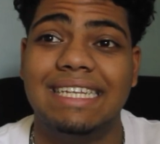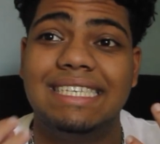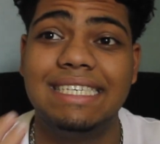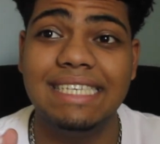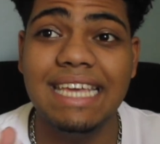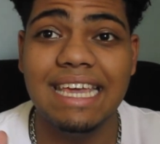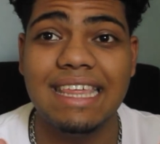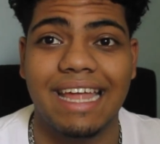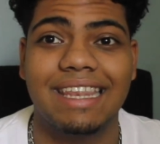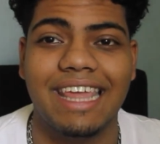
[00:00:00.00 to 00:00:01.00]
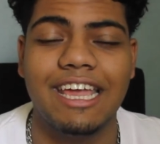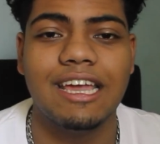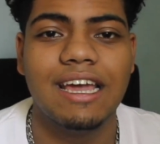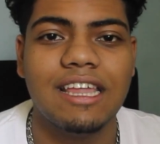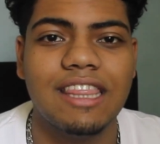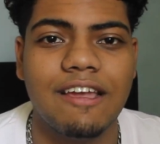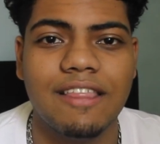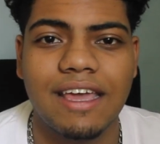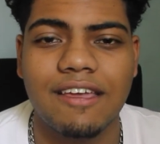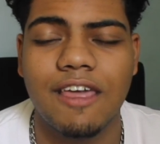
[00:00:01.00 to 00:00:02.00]
see that
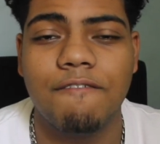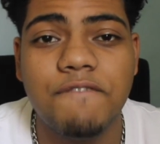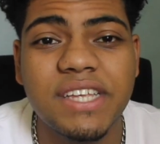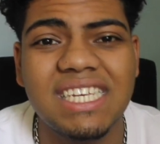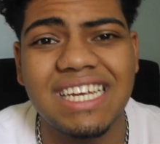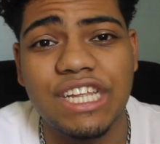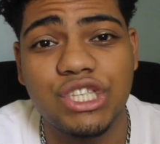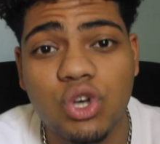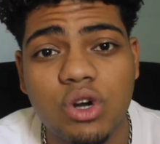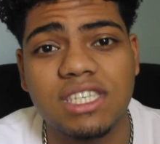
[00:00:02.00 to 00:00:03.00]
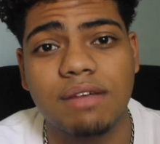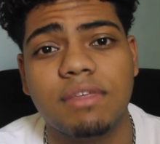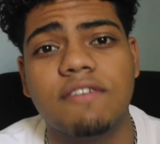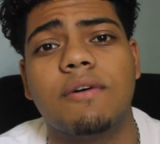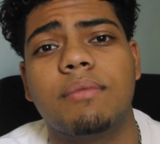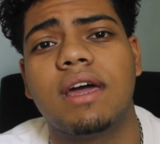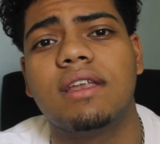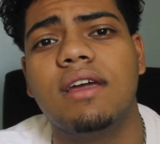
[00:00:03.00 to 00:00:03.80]
they physically took something from that.